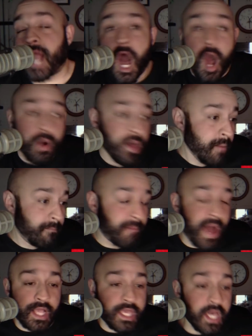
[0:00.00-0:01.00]
oh
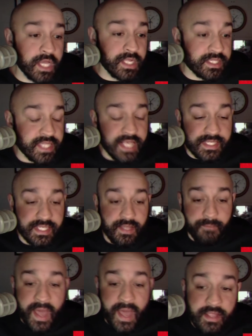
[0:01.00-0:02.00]
my goodness, this is the
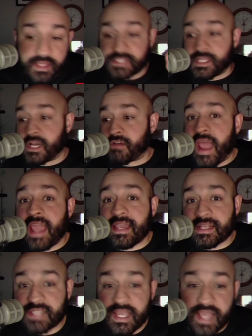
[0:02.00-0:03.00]
best, this is the
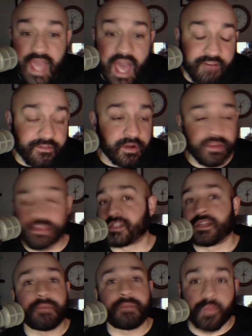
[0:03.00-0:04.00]
greatest thing ever, and there's
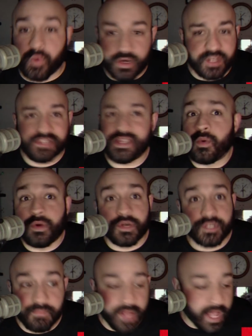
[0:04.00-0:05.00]
gonna be work because they
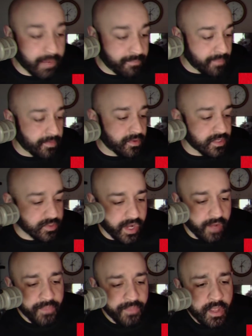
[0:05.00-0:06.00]
worship black people as
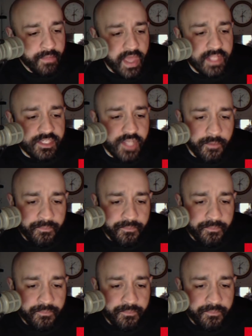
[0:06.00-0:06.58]
well, and so